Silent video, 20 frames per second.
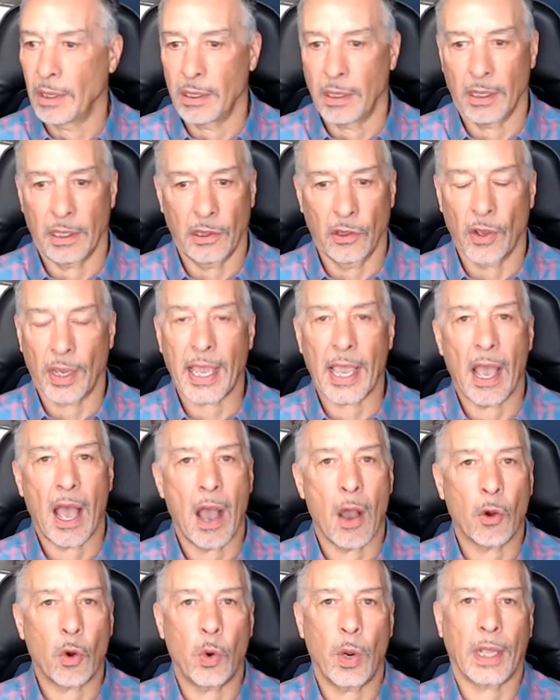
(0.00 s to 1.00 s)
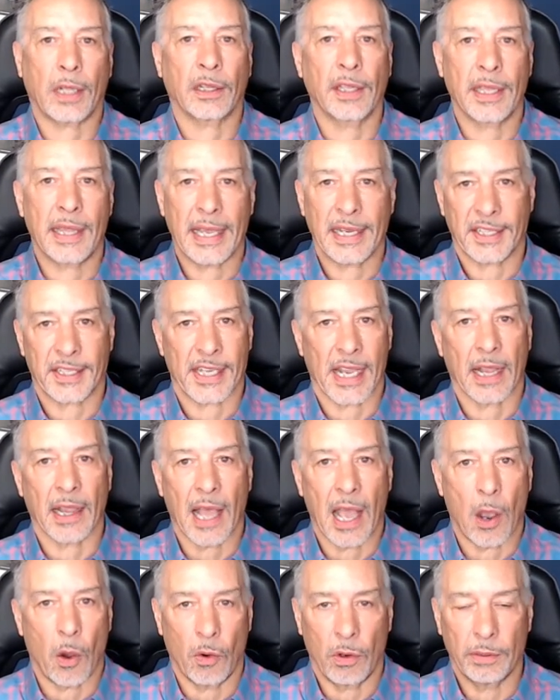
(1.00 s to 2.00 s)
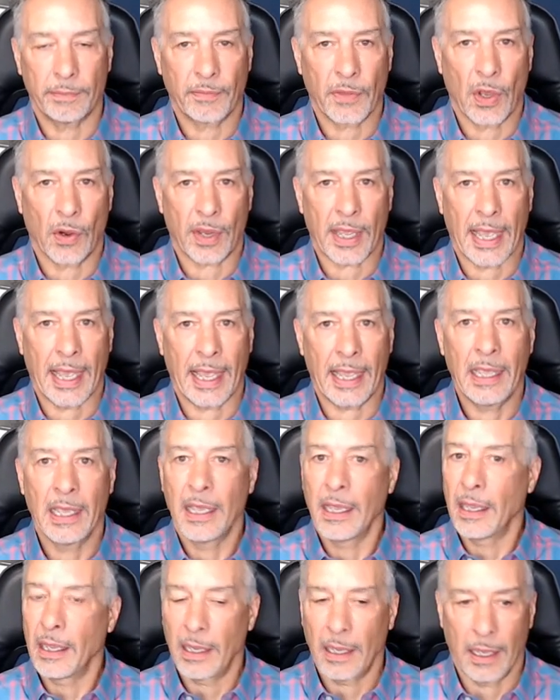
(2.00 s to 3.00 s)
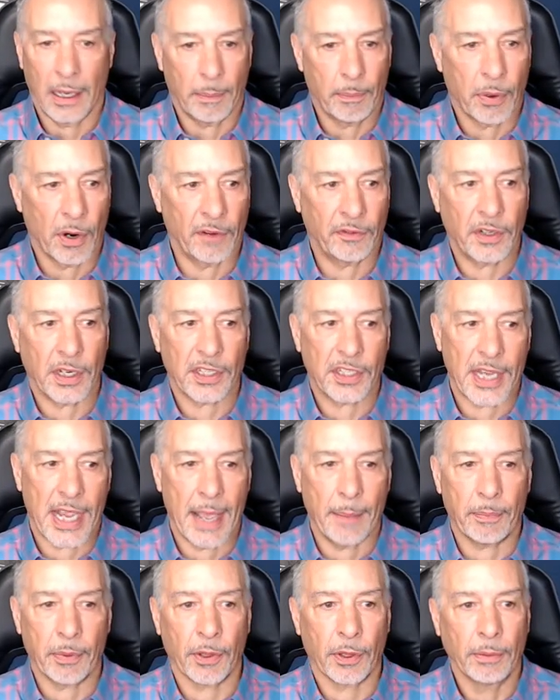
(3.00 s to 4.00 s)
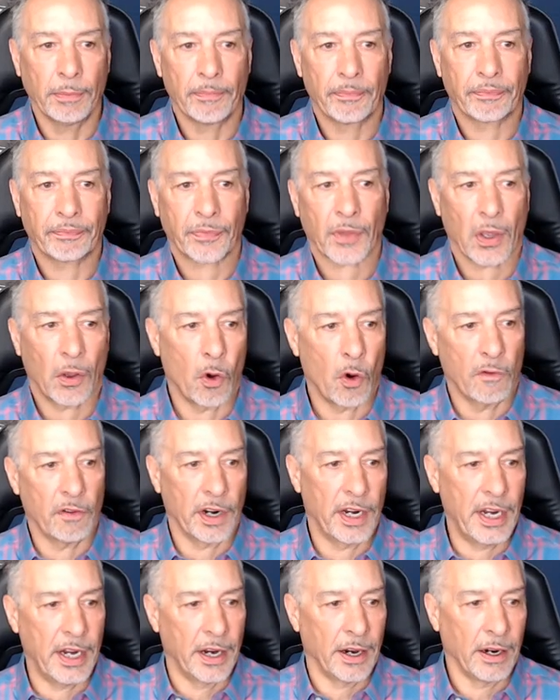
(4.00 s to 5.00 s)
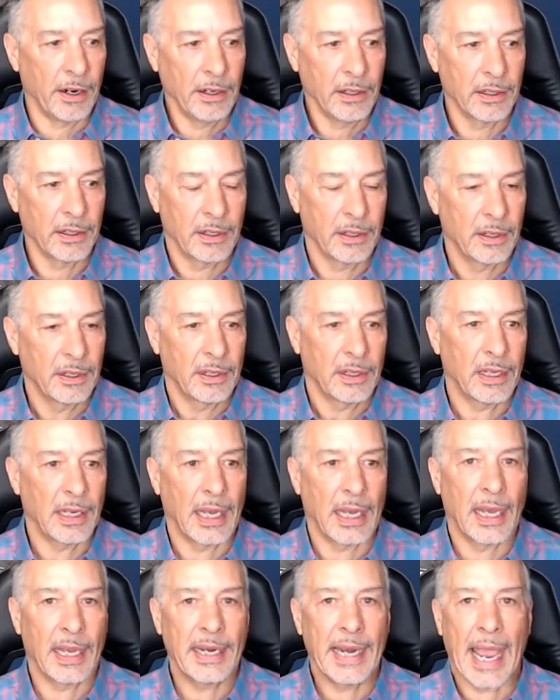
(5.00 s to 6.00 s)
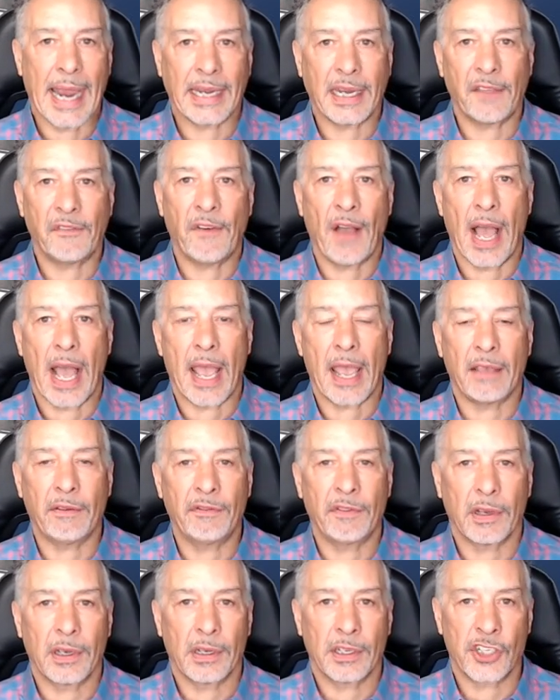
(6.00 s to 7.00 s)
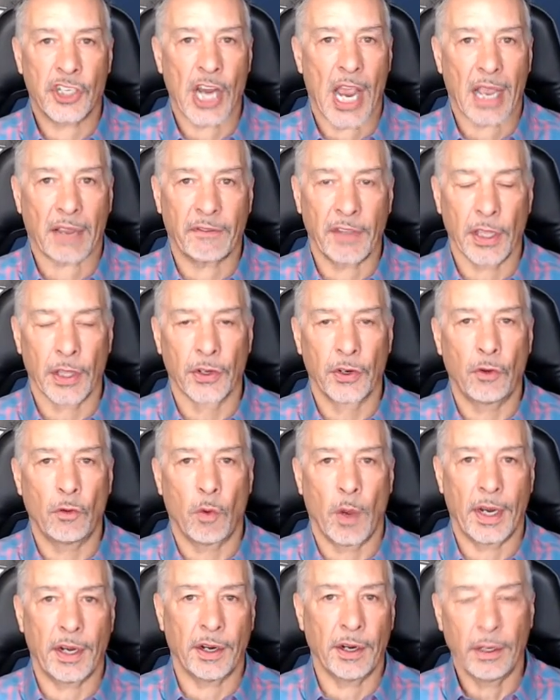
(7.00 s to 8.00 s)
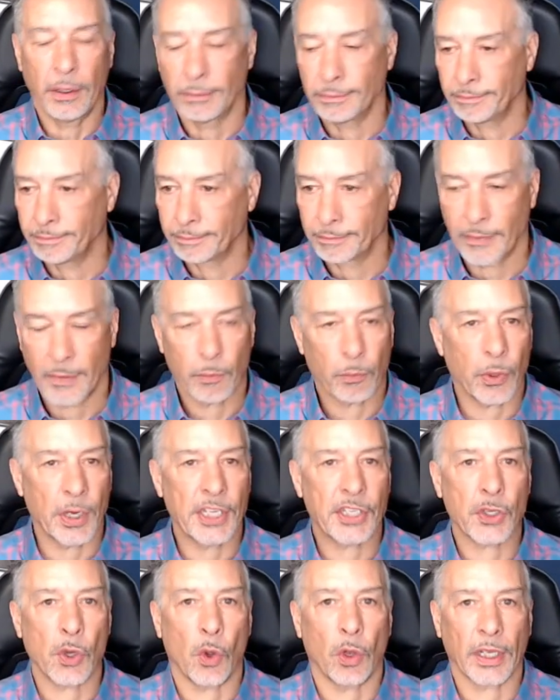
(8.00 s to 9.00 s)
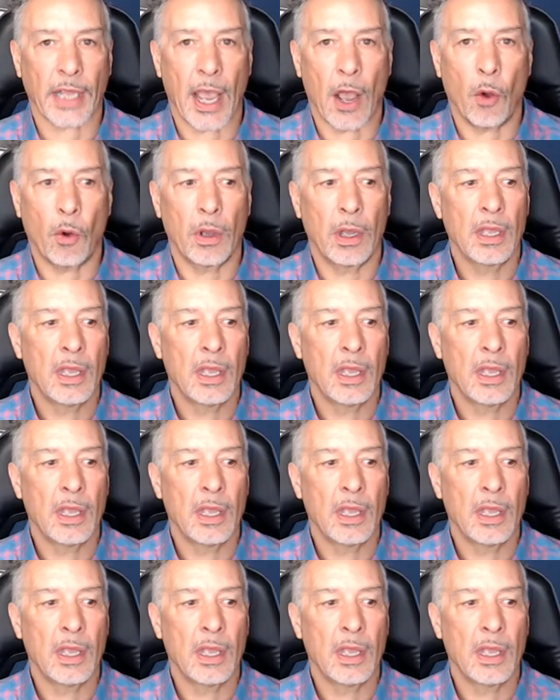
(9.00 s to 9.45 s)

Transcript: Look at how quickly they sell out. Okay, and a perfect example over here, 95 Jacques Villeneuve winner, pre-sold out.